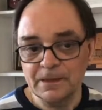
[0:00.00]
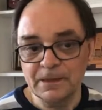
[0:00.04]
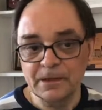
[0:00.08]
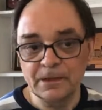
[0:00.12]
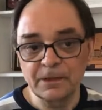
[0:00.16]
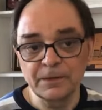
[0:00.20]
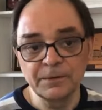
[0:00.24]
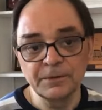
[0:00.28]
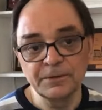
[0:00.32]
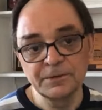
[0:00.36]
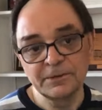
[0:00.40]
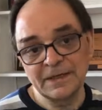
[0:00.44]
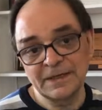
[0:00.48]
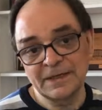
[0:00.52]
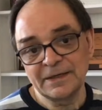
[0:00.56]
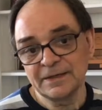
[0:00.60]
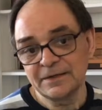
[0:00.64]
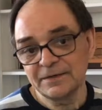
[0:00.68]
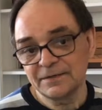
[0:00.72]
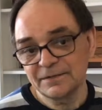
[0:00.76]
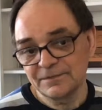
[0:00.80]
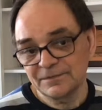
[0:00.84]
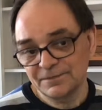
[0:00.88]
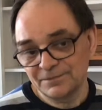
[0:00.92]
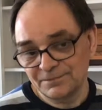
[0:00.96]
good, and
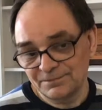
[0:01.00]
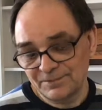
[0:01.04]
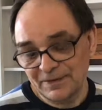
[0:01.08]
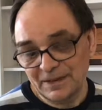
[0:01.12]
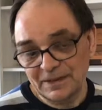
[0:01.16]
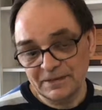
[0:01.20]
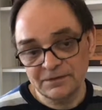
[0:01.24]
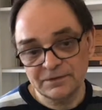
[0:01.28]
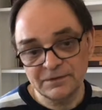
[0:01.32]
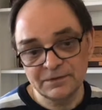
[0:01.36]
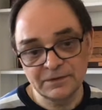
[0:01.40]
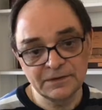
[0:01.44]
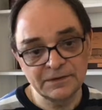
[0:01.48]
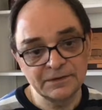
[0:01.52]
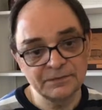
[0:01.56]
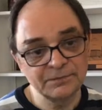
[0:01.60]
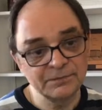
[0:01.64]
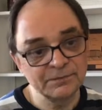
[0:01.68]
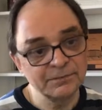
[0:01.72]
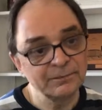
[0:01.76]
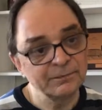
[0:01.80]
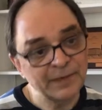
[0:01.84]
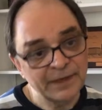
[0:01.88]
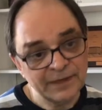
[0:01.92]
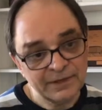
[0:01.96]
it's actually
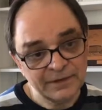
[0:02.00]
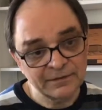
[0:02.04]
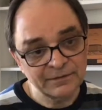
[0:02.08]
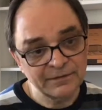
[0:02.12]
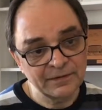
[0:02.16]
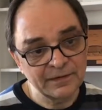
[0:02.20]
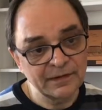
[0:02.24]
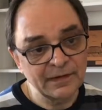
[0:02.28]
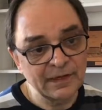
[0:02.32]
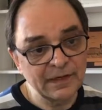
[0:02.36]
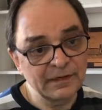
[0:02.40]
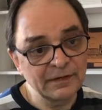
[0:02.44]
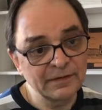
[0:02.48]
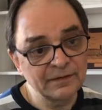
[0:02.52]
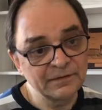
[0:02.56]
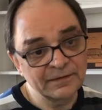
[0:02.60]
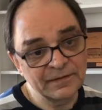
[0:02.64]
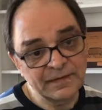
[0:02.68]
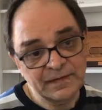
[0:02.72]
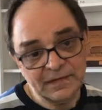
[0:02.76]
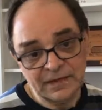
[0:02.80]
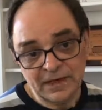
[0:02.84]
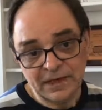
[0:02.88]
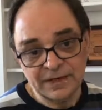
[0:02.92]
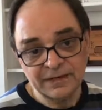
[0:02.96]
better than
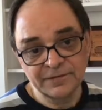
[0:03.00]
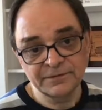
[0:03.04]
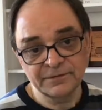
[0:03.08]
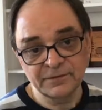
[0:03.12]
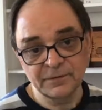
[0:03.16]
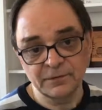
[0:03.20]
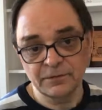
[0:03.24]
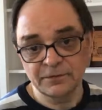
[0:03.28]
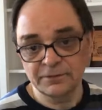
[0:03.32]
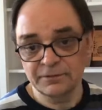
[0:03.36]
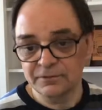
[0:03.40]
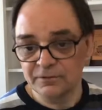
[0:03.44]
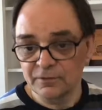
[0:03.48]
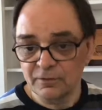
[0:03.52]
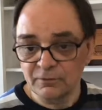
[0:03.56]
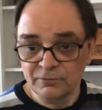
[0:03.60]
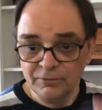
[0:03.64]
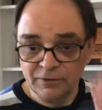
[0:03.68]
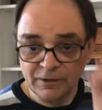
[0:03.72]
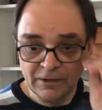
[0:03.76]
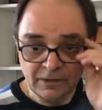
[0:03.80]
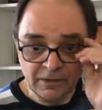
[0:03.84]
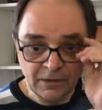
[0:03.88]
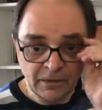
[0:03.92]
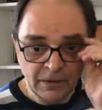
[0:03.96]
anything I saw so
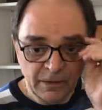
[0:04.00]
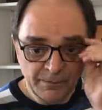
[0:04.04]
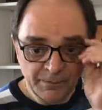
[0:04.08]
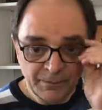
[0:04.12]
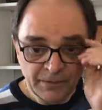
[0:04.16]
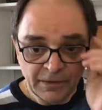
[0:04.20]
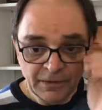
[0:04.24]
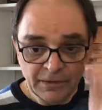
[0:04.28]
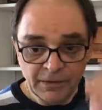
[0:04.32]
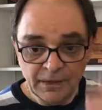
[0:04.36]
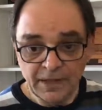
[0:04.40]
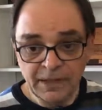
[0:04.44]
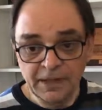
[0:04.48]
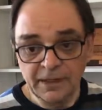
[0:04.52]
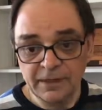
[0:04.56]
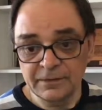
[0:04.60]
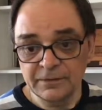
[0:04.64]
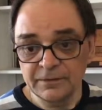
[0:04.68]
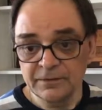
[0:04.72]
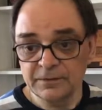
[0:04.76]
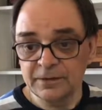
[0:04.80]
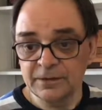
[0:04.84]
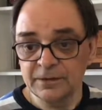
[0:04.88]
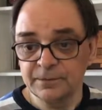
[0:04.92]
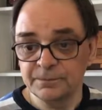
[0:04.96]
far.
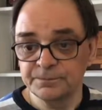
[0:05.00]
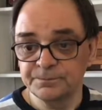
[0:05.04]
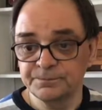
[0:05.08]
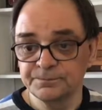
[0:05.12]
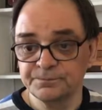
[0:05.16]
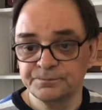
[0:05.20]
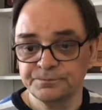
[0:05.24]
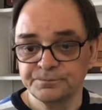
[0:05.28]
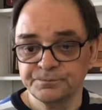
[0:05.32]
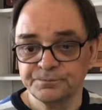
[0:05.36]
And